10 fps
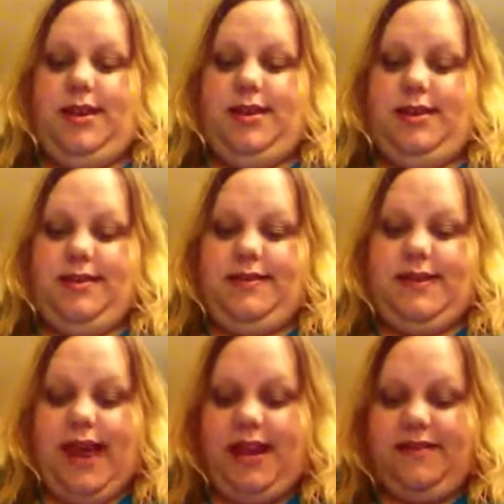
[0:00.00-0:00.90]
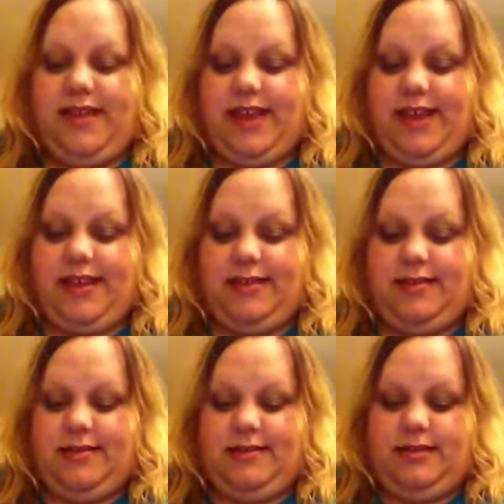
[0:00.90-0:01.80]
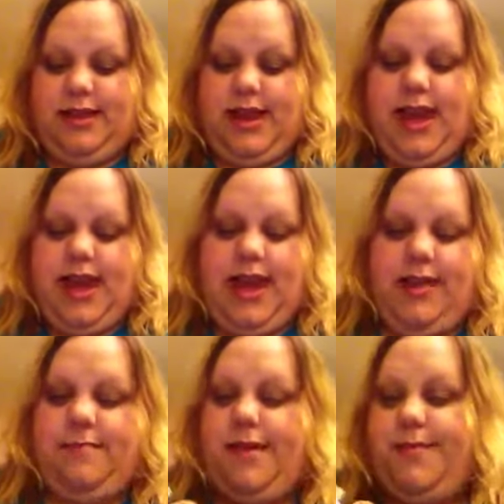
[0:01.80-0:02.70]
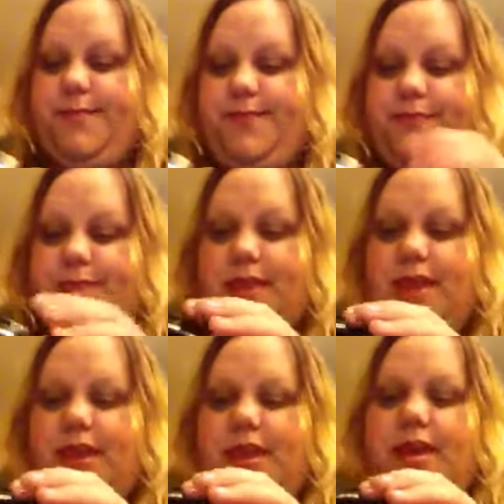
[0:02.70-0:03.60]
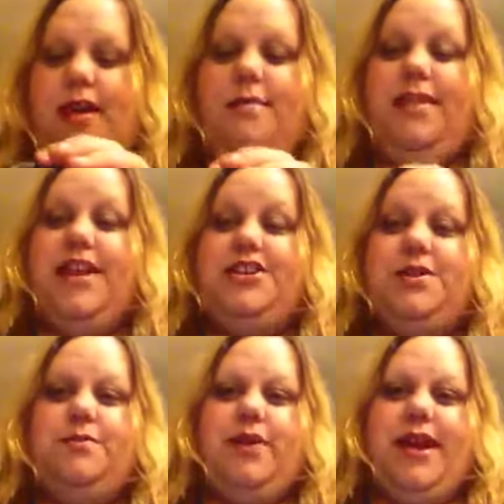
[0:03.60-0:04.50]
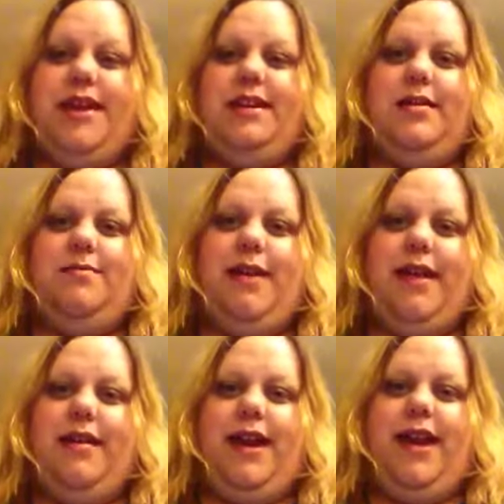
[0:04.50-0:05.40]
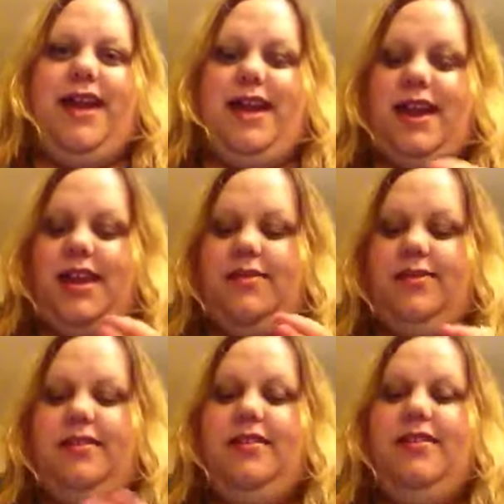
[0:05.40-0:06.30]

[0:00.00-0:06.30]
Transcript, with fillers: and inside of it came a Blush and Brighten and Berry. And I used to